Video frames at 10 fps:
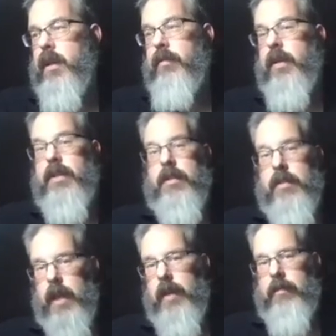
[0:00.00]
if I
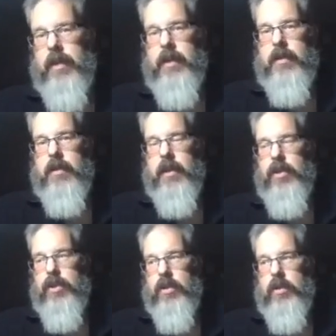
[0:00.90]
save this, it
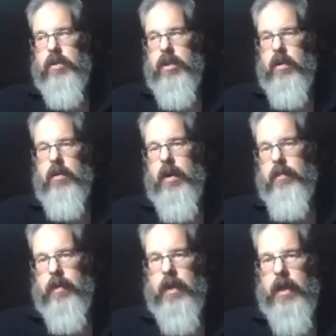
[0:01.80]
should show
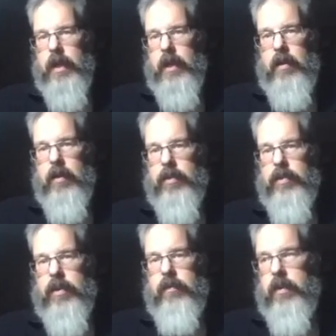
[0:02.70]
up in our
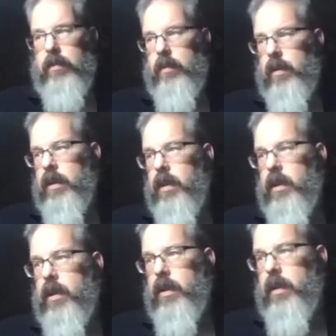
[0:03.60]
tree view.
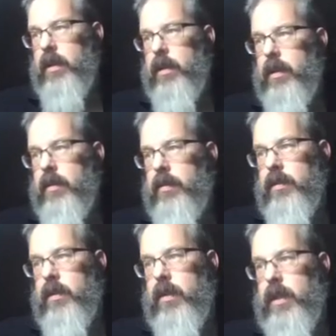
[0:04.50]
I'll
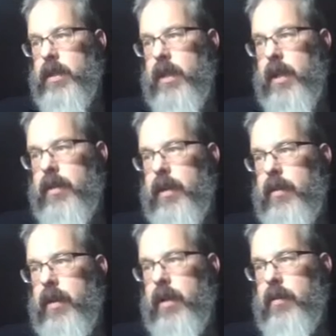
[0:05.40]
show you it's not there
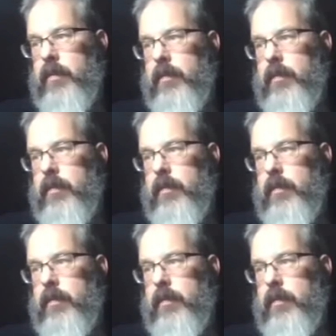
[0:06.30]
now.